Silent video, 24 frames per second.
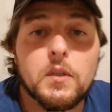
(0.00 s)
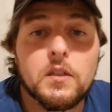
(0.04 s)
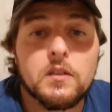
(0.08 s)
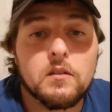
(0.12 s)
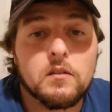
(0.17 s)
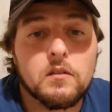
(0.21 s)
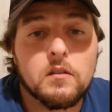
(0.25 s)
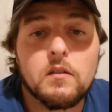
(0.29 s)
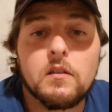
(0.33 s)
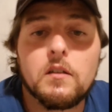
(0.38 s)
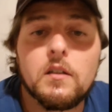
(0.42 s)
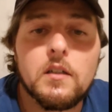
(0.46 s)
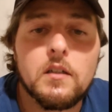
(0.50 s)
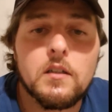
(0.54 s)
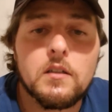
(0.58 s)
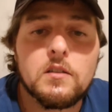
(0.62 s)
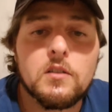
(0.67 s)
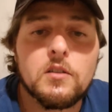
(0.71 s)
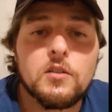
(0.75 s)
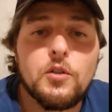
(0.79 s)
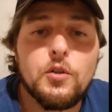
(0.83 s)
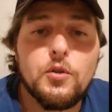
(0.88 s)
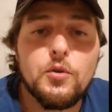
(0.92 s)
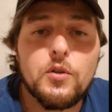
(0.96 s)
but
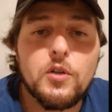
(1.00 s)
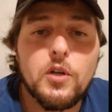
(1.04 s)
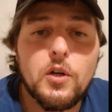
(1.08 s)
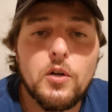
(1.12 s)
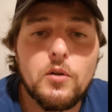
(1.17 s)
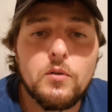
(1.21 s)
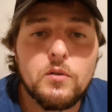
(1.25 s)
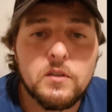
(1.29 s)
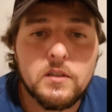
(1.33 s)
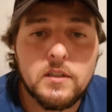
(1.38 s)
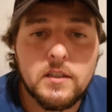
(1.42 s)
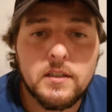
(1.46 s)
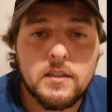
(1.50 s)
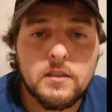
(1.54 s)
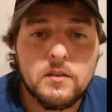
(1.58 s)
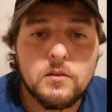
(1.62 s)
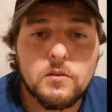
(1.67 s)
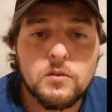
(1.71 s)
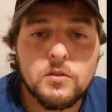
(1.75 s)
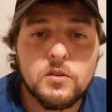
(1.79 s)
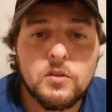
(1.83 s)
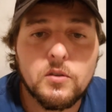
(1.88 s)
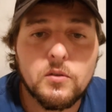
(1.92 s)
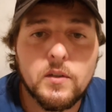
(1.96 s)
it's a 2-coat
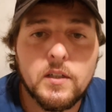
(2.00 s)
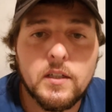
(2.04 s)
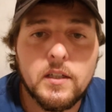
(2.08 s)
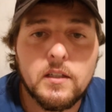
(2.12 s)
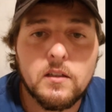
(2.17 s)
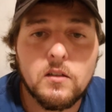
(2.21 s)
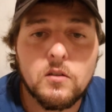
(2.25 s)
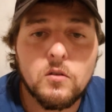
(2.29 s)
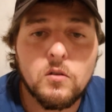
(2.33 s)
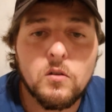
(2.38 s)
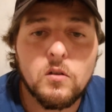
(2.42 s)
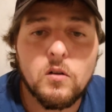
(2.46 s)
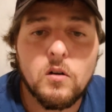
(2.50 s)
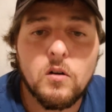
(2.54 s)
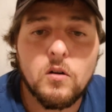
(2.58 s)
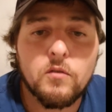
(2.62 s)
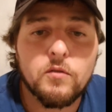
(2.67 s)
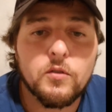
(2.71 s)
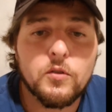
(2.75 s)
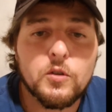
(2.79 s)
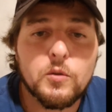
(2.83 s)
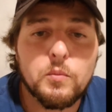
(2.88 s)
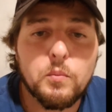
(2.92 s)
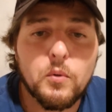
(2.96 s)
deal, so any little
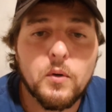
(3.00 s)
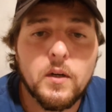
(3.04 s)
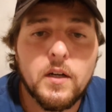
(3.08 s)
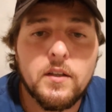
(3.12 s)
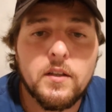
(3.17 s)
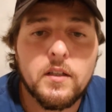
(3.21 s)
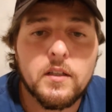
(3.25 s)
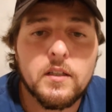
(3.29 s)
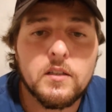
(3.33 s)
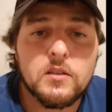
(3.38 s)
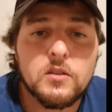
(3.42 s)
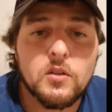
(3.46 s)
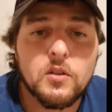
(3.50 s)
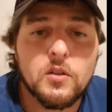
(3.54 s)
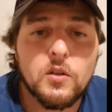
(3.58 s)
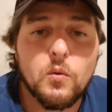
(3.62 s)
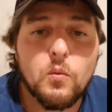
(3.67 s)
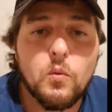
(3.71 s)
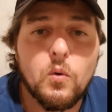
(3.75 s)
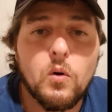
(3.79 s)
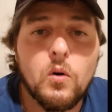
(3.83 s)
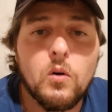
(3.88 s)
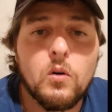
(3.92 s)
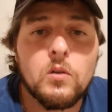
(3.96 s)
overspray that gets on
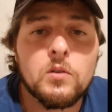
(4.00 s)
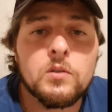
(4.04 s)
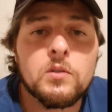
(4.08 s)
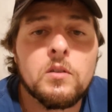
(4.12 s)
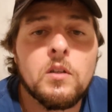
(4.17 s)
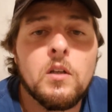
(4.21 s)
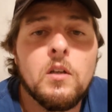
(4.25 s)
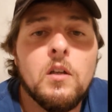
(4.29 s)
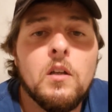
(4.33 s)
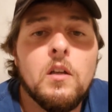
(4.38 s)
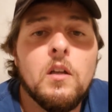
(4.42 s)
the walls